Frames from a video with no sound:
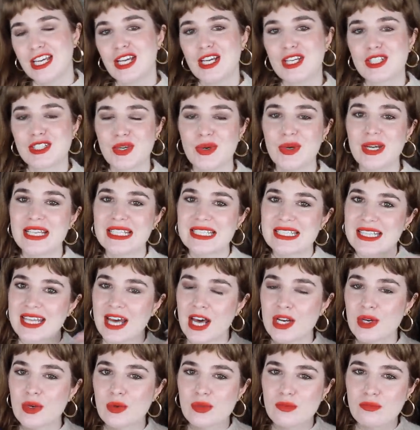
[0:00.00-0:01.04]
So it's
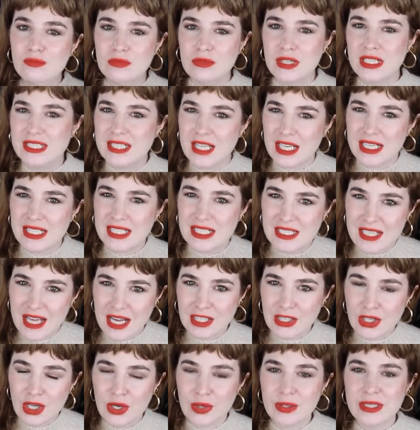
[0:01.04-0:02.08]
that
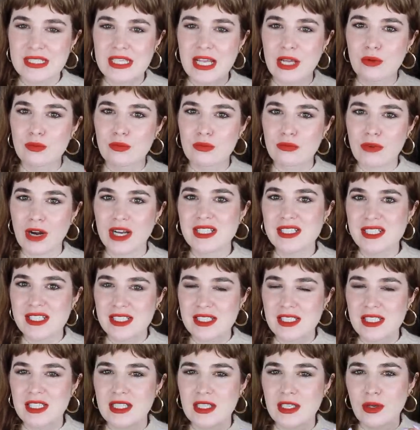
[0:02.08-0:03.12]
yellow, it's that
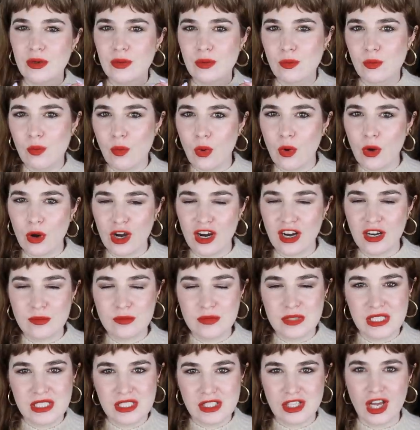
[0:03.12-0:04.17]
rusty, warm,
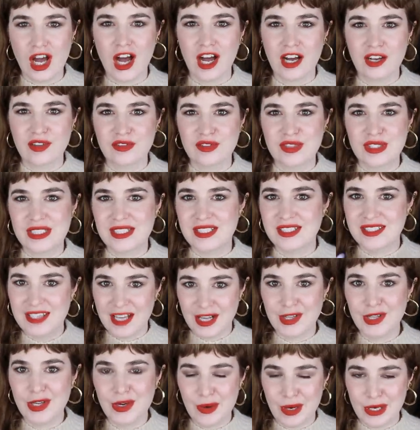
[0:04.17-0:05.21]
soft,
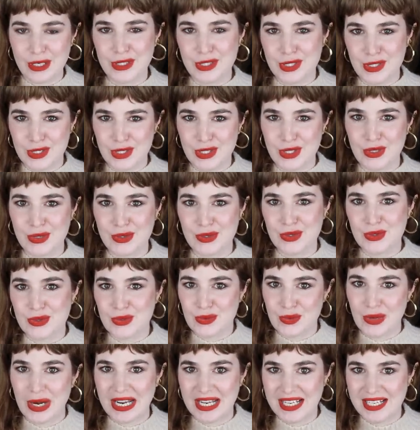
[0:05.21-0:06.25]
yellow undertoned
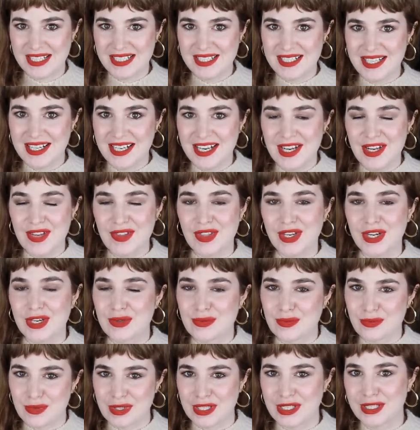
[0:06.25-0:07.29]
red that I
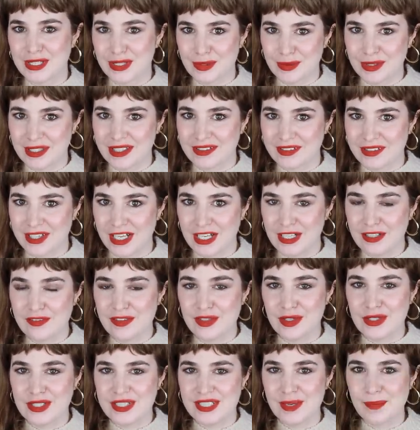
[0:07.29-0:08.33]
really, really love.
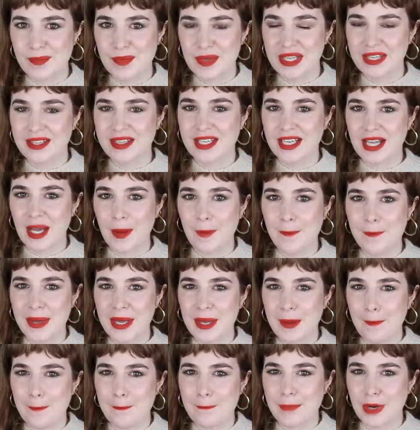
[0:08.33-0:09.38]
There's something like a bit
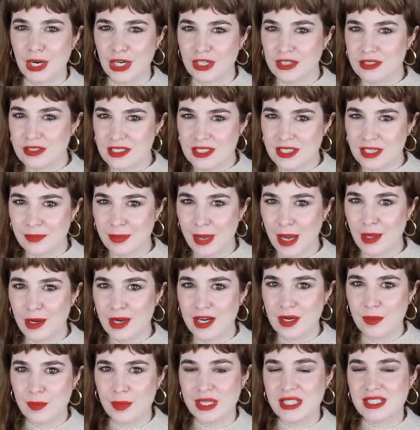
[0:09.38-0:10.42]
burnt about
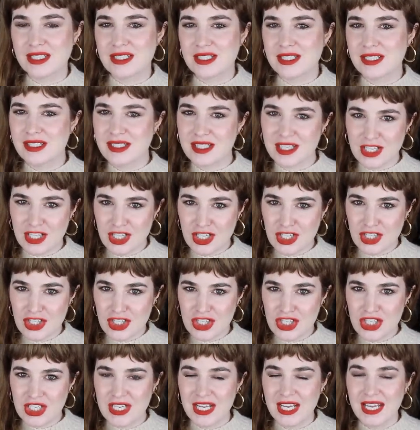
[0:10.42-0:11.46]
it, a bit
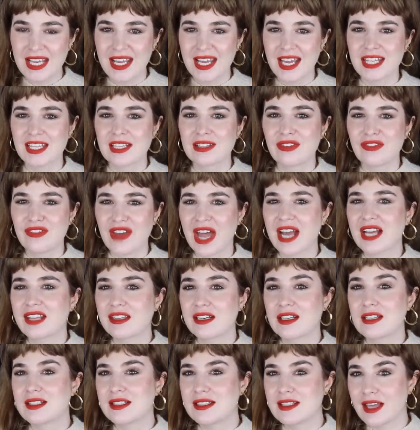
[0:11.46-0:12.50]
singed, and the fact that
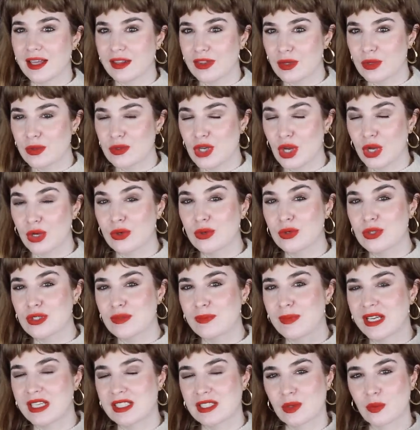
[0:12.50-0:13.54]
it's yellow toned
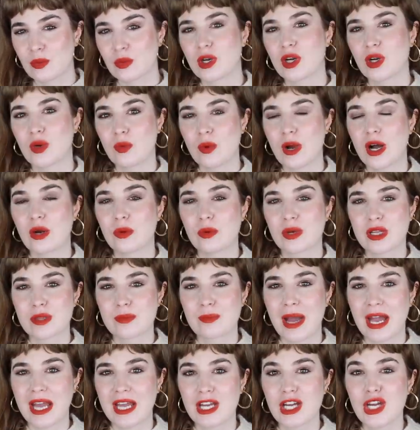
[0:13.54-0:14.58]
makes it work well with
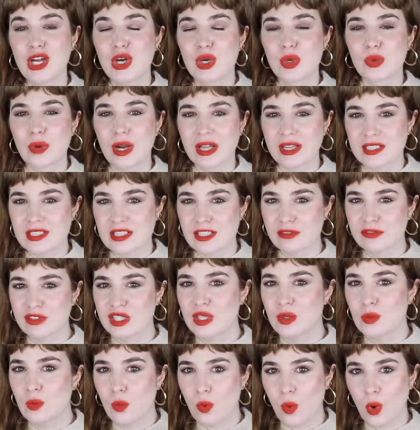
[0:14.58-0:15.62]
my relatively
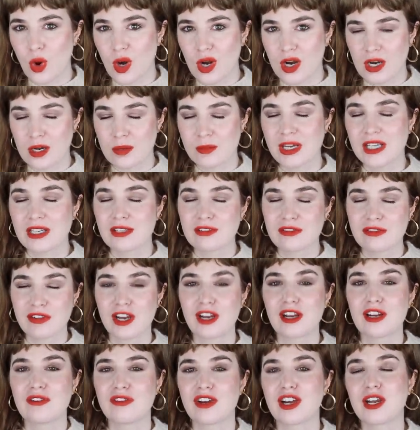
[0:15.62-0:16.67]
warm and
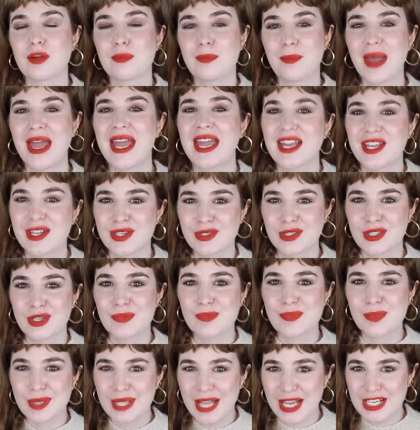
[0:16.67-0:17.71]
very, very pale
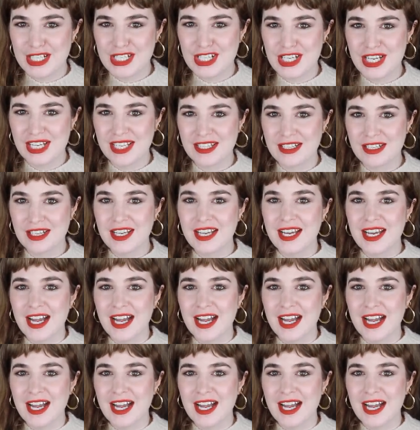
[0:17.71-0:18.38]
complexion.